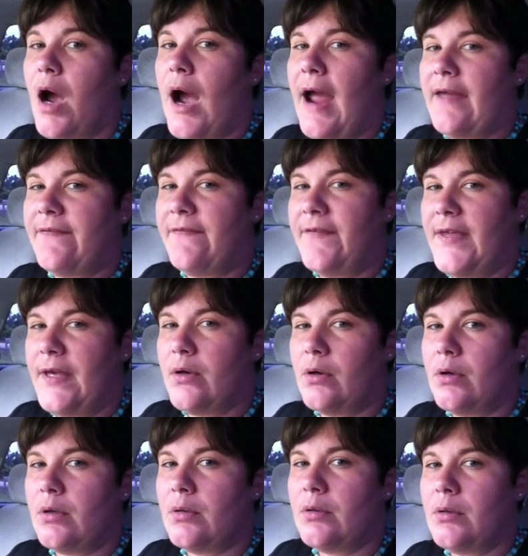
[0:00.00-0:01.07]
I
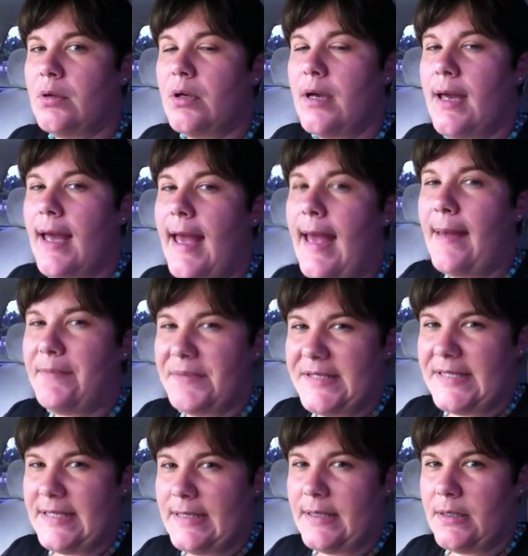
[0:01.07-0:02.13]
feel
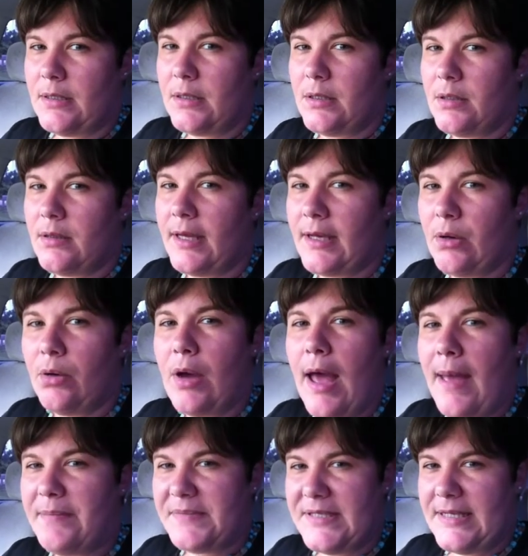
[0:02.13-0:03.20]
empty, like a
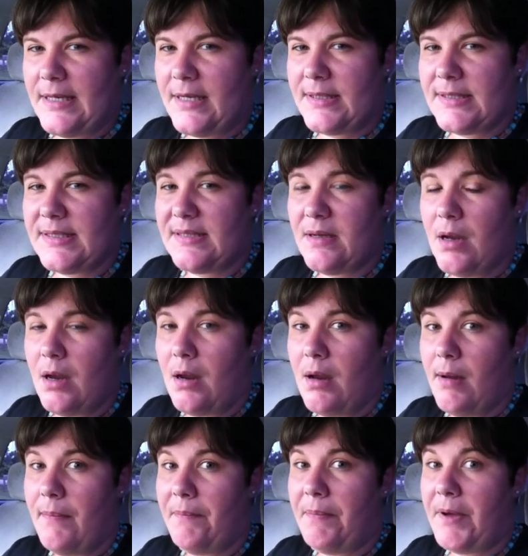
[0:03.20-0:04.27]
emptiness.
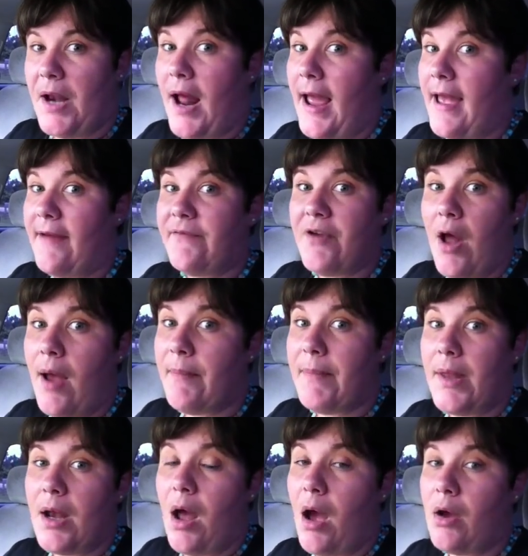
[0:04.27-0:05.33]
But I have not
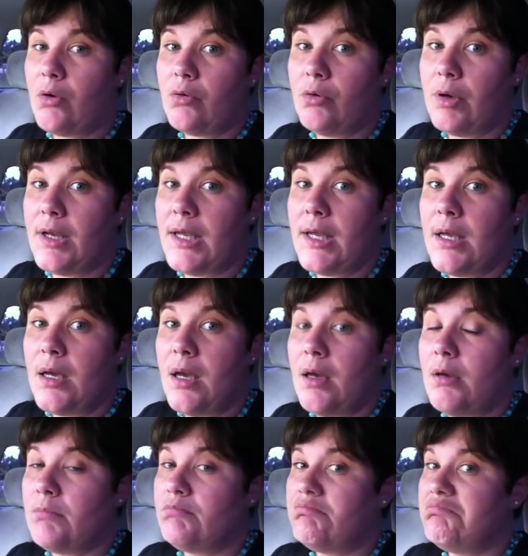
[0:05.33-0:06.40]
been hungry
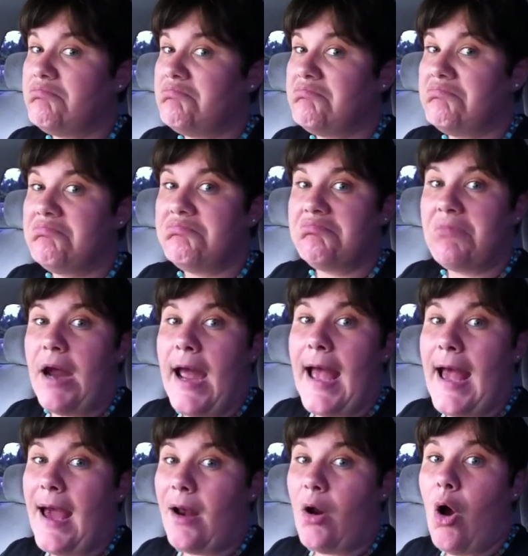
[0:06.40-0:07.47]

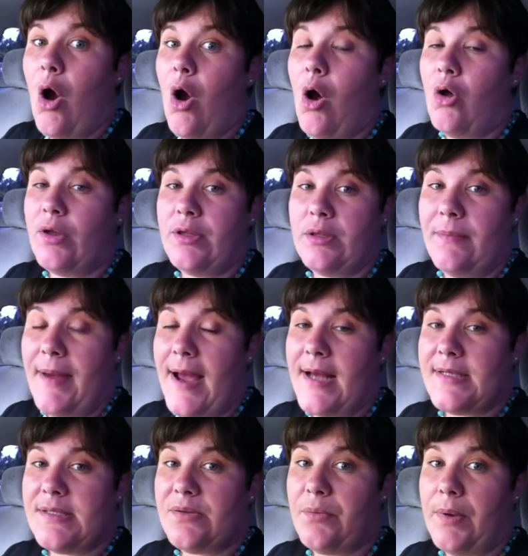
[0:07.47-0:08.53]
at all in the
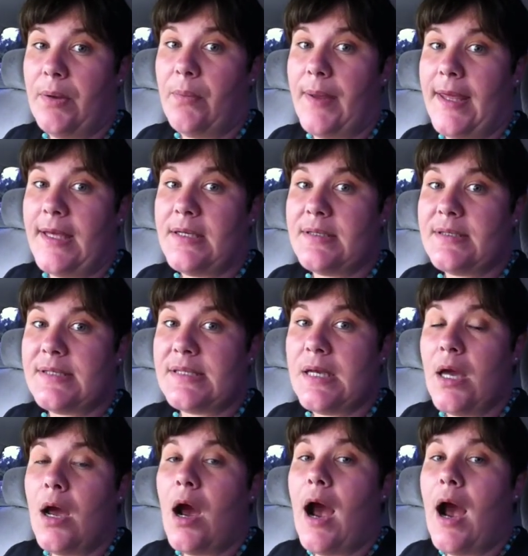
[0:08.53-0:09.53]
past 3 weeks.